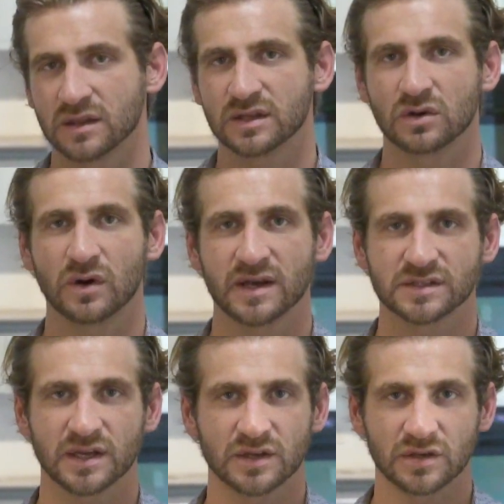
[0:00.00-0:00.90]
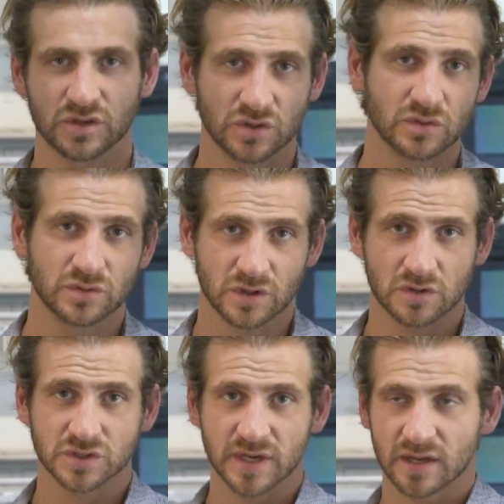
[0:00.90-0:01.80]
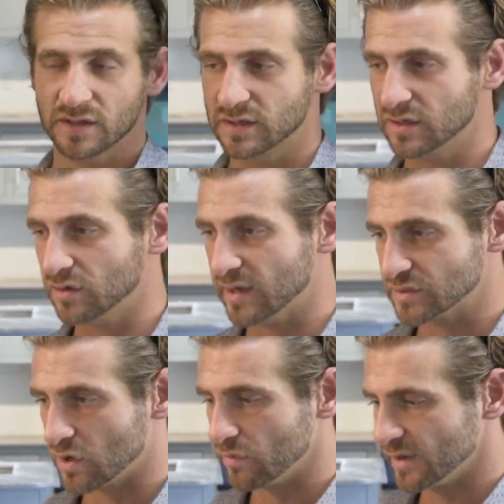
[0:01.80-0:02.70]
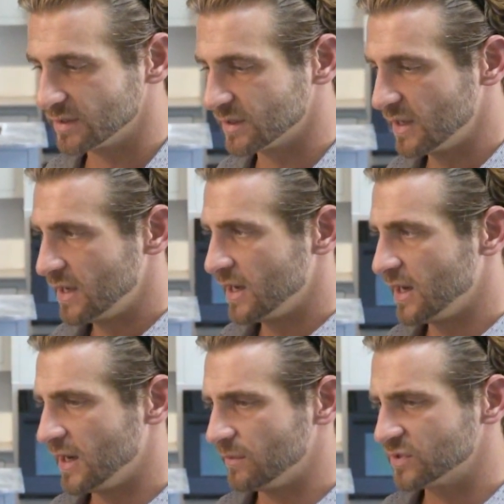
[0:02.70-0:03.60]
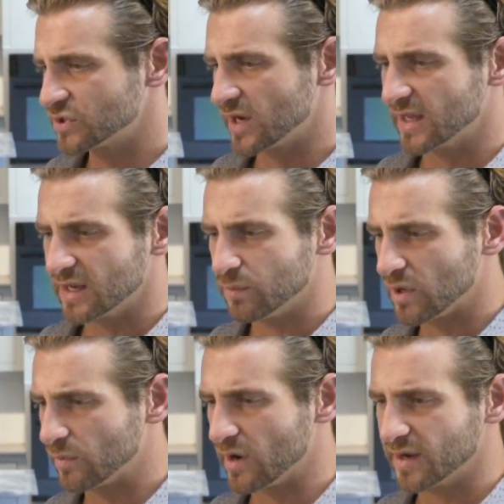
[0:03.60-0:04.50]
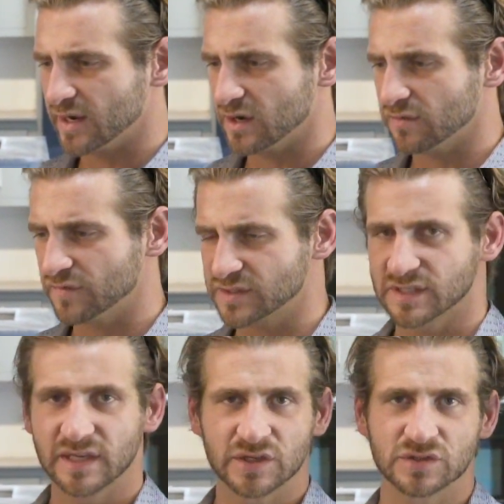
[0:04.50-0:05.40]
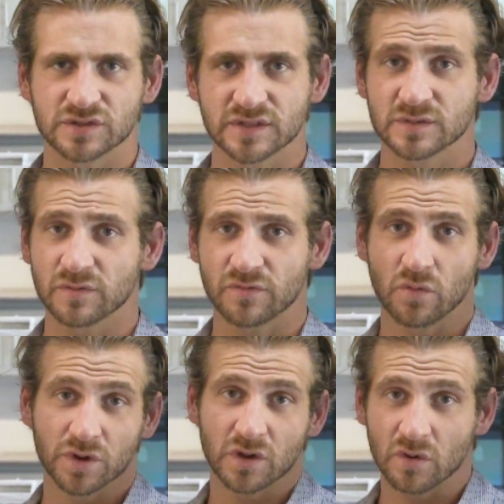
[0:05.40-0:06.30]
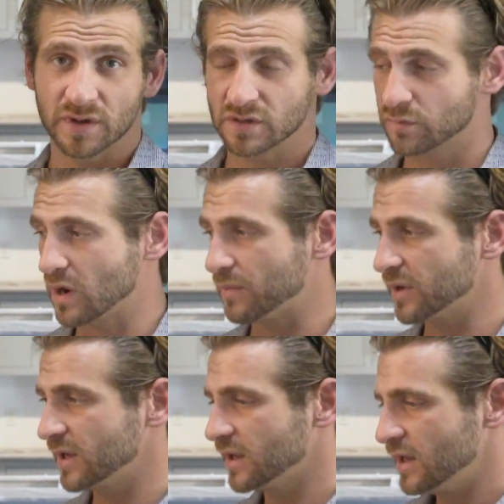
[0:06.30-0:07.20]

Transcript: the deal, as I do negotiate in the deal as always. Just try to get a plumber out here and fix any issues it is before you go into the property.